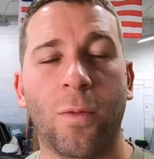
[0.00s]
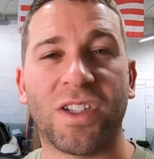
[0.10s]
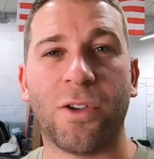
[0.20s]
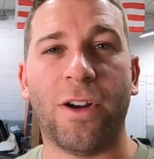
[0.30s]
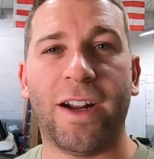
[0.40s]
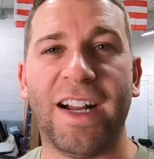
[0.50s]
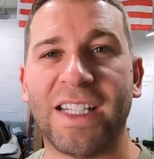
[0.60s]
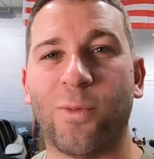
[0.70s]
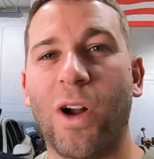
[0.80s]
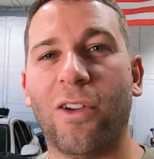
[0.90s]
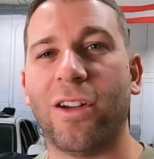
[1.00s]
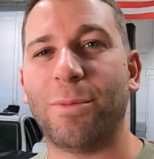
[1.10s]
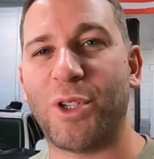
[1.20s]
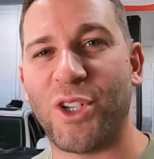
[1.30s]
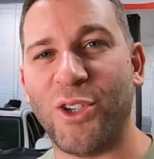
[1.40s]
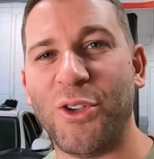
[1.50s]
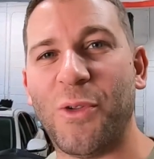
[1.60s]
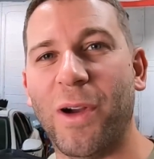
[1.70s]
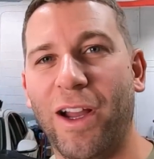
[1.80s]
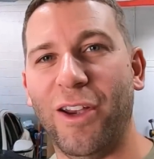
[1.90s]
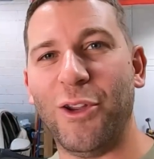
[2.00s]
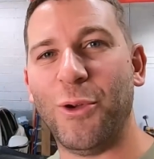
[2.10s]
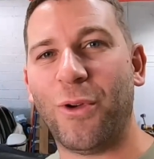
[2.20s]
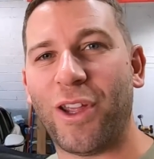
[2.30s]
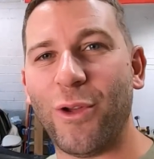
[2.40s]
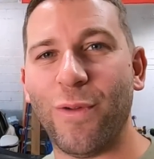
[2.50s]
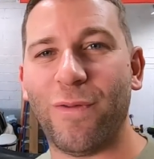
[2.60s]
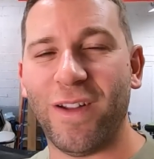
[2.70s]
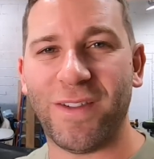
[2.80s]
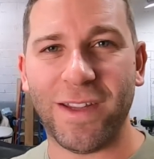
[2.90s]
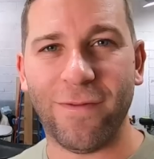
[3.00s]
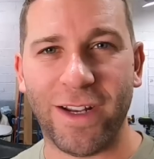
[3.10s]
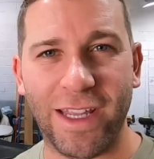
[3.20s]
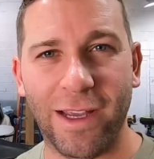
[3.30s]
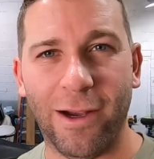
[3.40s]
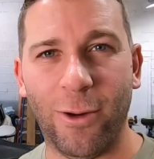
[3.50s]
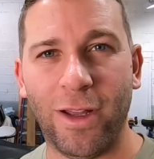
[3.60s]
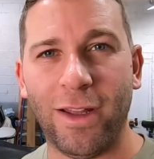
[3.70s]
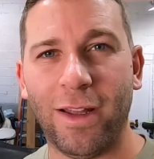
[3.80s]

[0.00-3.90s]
What's going on, guys? Welcome to a new Q50 video.